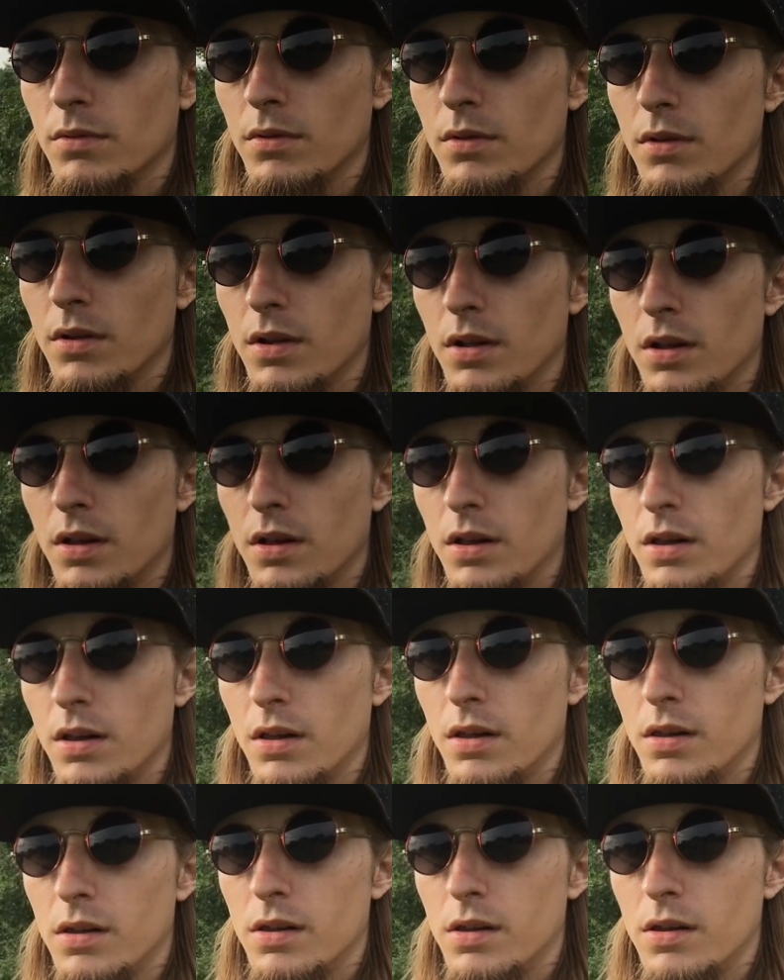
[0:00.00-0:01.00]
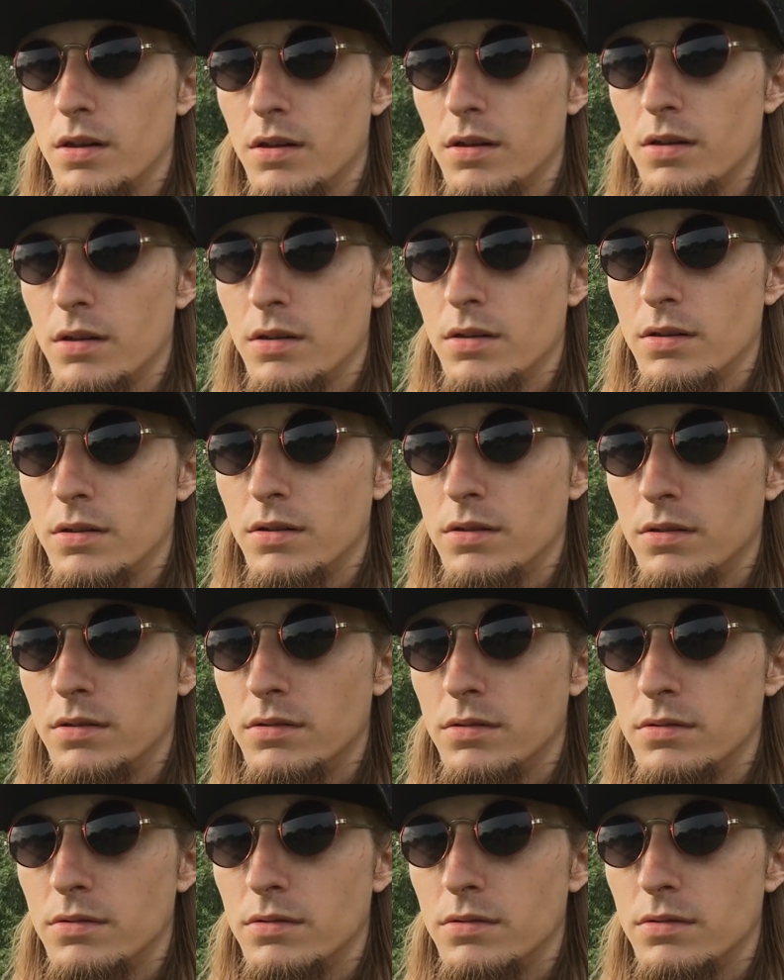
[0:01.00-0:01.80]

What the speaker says: No one is speaking in this clip.